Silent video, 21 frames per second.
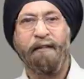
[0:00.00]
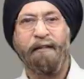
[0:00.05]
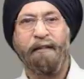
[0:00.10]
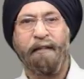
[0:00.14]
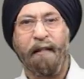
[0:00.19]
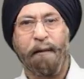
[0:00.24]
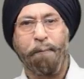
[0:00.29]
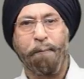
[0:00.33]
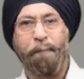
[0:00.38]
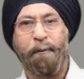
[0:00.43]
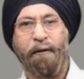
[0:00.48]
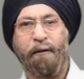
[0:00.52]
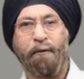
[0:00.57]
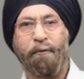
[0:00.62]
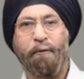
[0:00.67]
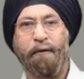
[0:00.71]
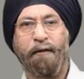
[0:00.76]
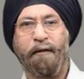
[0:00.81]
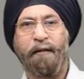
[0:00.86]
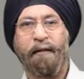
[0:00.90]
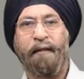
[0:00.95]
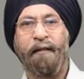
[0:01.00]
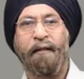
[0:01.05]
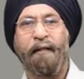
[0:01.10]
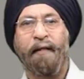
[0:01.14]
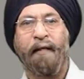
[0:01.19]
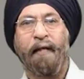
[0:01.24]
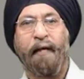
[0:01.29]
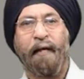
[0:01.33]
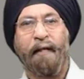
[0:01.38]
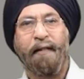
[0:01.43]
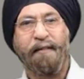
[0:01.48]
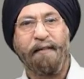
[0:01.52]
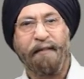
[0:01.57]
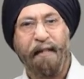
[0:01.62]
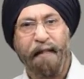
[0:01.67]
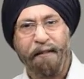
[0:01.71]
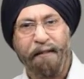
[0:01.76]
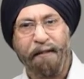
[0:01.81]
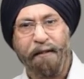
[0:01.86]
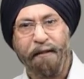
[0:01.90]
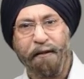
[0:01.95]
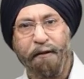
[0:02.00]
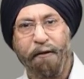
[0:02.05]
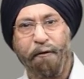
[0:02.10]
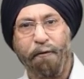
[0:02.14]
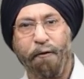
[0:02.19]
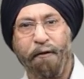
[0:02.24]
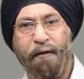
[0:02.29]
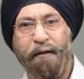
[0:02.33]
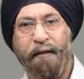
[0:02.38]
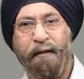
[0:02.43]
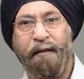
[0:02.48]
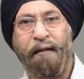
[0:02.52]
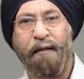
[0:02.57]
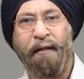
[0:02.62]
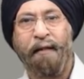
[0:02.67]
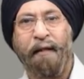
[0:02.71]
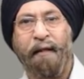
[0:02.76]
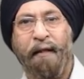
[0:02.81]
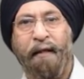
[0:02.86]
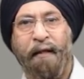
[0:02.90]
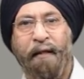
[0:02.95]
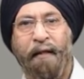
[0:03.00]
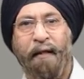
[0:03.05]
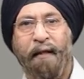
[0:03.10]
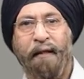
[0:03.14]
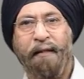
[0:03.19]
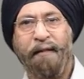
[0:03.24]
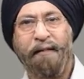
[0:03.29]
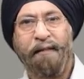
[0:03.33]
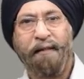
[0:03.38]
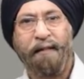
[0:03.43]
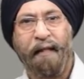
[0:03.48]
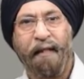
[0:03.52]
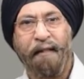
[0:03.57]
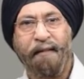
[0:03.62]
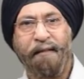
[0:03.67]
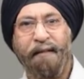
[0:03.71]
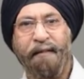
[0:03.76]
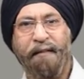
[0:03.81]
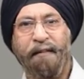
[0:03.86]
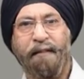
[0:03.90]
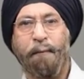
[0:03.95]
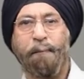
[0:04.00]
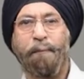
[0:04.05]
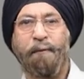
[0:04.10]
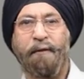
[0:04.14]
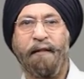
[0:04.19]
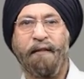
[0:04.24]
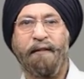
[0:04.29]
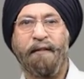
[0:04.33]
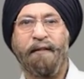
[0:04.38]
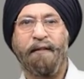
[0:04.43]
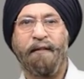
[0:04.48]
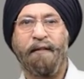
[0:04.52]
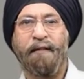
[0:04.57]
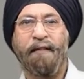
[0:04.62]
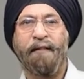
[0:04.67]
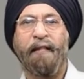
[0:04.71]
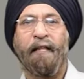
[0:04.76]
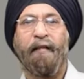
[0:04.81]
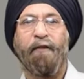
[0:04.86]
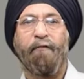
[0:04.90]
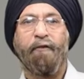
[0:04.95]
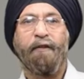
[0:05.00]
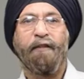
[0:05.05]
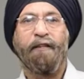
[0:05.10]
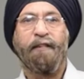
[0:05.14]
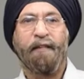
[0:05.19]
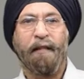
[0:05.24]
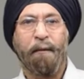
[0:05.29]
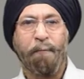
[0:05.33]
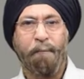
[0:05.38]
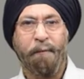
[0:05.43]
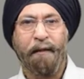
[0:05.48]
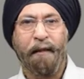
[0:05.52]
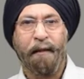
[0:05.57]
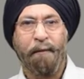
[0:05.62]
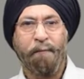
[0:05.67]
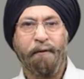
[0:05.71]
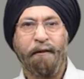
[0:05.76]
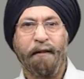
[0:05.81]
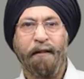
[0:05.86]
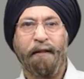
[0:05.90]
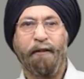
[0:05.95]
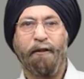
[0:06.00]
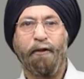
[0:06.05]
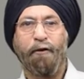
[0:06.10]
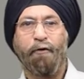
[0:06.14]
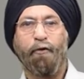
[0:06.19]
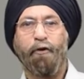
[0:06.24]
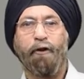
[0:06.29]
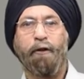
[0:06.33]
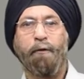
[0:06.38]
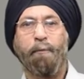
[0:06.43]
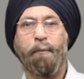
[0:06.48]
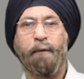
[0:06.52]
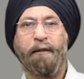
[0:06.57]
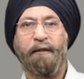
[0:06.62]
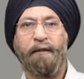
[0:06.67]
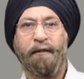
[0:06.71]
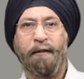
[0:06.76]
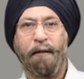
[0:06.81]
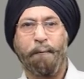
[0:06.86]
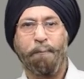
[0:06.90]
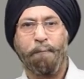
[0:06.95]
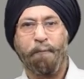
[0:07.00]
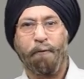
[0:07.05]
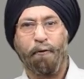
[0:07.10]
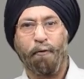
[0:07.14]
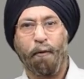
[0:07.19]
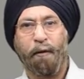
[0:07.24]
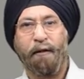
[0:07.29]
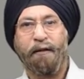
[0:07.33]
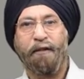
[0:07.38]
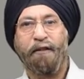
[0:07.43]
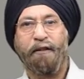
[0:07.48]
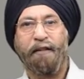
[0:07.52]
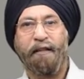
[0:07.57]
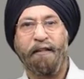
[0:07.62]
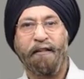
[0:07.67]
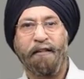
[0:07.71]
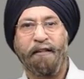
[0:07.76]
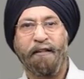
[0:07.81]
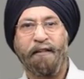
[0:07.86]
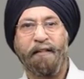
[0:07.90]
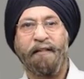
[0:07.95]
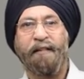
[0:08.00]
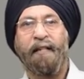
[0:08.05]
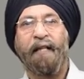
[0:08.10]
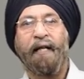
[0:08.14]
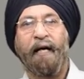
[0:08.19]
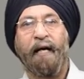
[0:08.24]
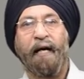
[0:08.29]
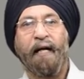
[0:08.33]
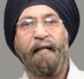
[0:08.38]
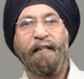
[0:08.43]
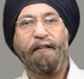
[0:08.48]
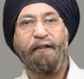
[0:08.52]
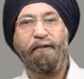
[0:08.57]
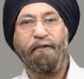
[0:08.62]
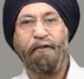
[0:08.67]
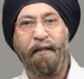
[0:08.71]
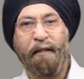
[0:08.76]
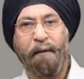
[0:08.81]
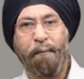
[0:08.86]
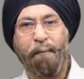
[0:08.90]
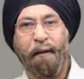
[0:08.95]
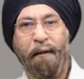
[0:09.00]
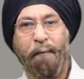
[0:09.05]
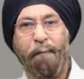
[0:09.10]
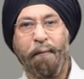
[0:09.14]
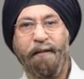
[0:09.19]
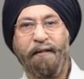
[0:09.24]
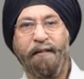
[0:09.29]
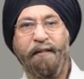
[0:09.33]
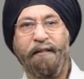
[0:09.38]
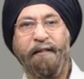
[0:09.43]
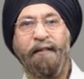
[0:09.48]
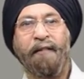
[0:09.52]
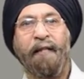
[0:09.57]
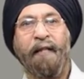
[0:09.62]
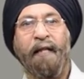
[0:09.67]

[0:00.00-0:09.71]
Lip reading: sleep-inducing, anxiety-reducing, anesthetizing substances, which sometimes induce perceptual changes as dream images